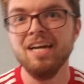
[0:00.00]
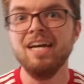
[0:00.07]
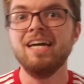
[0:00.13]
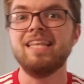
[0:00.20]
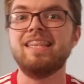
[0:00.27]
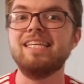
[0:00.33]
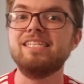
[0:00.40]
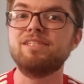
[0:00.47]

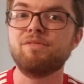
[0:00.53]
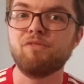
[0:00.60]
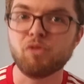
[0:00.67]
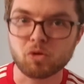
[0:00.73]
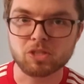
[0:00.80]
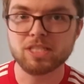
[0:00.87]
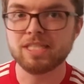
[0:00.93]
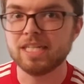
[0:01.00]
These
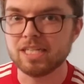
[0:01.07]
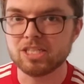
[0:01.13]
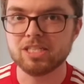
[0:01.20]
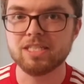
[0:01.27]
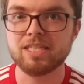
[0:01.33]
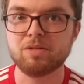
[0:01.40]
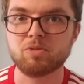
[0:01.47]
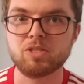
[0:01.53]
4 stations
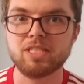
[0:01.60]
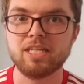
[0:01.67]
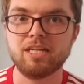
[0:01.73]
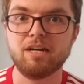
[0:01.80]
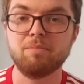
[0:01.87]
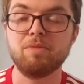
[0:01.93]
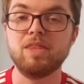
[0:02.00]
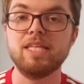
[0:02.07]
that were set
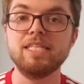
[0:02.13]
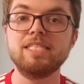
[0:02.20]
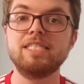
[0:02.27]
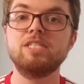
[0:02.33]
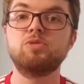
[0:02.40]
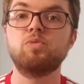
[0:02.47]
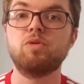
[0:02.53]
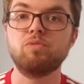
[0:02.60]
up, this
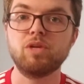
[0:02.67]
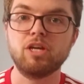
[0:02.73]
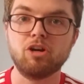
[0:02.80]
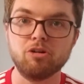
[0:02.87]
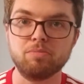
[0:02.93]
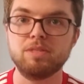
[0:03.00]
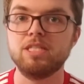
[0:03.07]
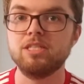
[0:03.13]
is what we
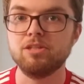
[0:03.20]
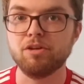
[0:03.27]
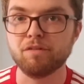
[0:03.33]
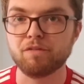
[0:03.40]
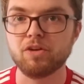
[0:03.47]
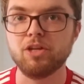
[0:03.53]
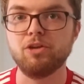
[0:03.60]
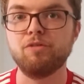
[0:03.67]
hope to do
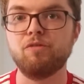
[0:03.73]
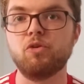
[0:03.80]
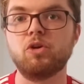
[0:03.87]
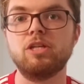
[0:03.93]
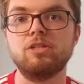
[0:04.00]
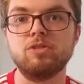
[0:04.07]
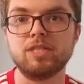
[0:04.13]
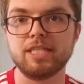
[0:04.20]
for
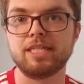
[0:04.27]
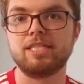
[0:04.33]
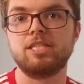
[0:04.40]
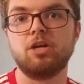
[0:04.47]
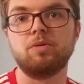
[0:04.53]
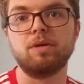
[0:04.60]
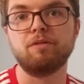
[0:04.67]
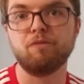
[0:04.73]
U4, U6
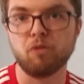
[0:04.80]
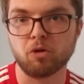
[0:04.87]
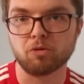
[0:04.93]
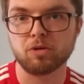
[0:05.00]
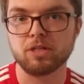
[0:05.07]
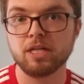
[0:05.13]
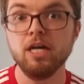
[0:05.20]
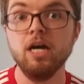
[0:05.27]
going
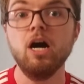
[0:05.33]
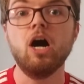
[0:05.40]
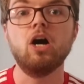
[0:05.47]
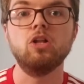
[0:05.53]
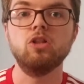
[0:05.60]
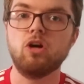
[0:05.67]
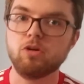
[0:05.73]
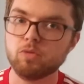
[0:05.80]
forward,
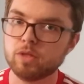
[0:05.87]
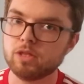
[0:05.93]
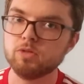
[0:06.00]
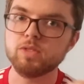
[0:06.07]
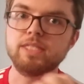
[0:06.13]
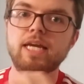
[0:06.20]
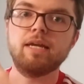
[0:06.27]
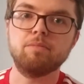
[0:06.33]
along with
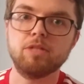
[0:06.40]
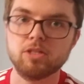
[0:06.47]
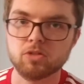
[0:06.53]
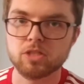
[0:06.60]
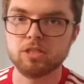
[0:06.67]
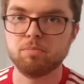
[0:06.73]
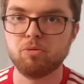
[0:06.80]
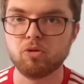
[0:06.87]
those game leader
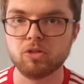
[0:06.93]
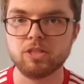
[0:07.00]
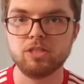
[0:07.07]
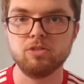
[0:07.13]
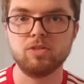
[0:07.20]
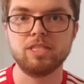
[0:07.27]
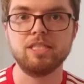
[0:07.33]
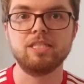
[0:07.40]
supports
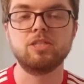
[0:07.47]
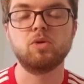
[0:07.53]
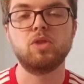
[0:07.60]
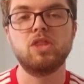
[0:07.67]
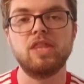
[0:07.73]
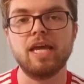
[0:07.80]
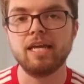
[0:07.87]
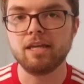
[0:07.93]
you see. So
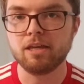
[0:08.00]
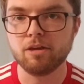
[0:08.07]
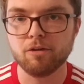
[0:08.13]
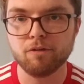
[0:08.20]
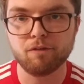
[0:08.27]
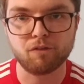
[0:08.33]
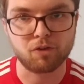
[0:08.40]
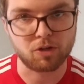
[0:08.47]
thank you
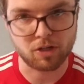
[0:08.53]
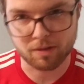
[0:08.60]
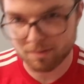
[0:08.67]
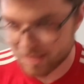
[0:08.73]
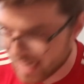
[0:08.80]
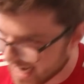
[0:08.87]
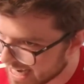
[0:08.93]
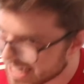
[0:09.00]
for
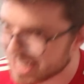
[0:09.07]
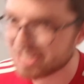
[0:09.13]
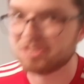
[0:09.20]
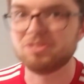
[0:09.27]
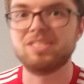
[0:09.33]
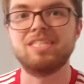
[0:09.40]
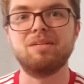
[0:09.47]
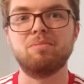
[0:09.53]
taking your
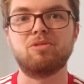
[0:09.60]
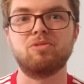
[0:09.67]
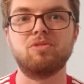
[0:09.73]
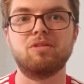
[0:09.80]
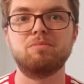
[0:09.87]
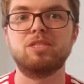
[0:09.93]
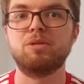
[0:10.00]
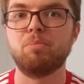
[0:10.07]
team through
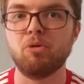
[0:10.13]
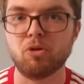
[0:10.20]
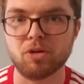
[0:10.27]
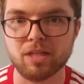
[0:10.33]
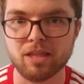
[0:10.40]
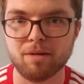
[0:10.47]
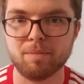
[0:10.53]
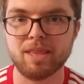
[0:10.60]
them,
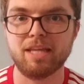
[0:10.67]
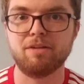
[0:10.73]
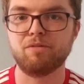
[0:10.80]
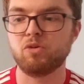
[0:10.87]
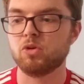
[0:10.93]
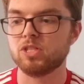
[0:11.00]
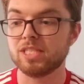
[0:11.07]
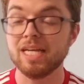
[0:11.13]
supporting them, and then of
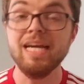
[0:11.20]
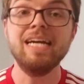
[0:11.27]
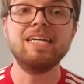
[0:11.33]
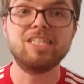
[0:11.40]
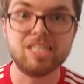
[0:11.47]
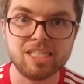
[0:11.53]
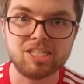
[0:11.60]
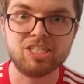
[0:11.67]
course
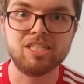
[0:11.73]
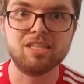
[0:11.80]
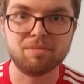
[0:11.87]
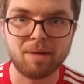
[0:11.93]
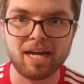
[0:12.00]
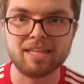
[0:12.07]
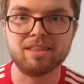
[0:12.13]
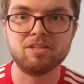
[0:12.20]
teaching them
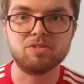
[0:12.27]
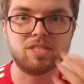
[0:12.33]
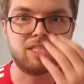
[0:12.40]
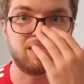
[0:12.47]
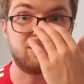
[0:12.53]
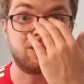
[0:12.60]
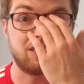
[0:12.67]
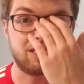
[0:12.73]
at those
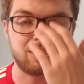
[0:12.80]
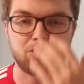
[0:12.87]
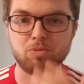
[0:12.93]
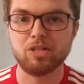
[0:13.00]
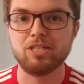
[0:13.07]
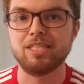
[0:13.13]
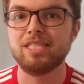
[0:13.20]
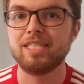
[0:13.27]
stations as
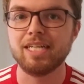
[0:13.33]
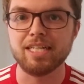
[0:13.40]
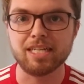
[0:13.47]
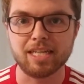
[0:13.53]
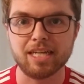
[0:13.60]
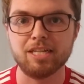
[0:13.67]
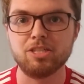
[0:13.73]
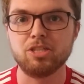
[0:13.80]
well and staying
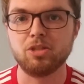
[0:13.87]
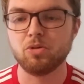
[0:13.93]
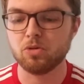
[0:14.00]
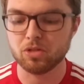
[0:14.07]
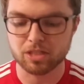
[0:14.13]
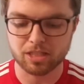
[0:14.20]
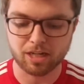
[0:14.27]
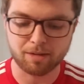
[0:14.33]
engaged the
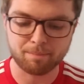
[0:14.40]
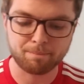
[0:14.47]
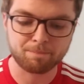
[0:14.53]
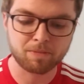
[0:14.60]
whole time.